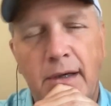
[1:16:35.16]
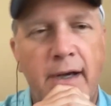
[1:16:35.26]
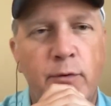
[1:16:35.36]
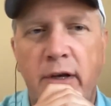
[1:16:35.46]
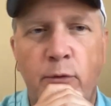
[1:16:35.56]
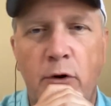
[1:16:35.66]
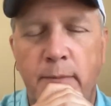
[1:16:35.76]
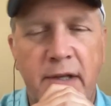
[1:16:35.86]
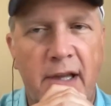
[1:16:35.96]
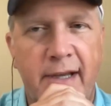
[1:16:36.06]
uh it, it
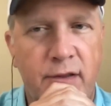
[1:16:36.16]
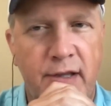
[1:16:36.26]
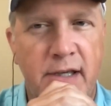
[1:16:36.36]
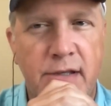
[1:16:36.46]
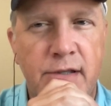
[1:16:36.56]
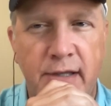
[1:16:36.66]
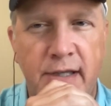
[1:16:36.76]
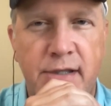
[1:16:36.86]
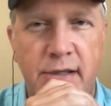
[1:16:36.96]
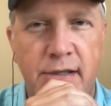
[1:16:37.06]
won't be like this.
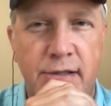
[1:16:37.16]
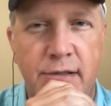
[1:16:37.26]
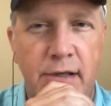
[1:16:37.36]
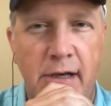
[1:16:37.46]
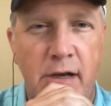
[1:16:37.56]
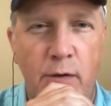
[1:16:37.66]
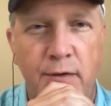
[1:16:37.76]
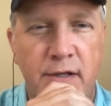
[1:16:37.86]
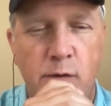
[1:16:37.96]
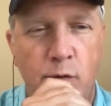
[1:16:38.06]
This is, you know,
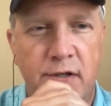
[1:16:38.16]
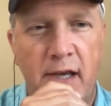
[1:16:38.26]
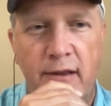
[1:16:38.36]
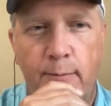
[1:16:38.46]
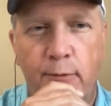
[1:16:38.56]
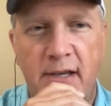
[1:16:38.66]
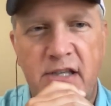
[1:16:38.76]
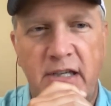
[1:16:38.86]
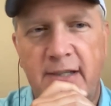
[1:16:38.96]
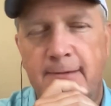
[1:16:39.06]
this will set the
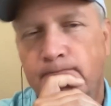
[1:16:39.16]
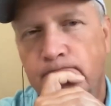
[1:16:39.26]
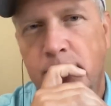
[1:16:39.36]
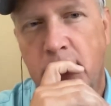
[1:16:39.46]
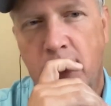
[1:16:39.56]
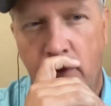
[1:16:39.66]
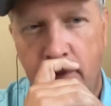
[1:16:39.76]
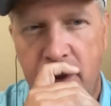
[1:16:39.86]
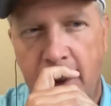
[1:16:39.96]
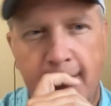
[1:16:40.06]
precedent. You know what I'm
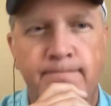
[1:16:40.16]
yeah, saying? Yeah, you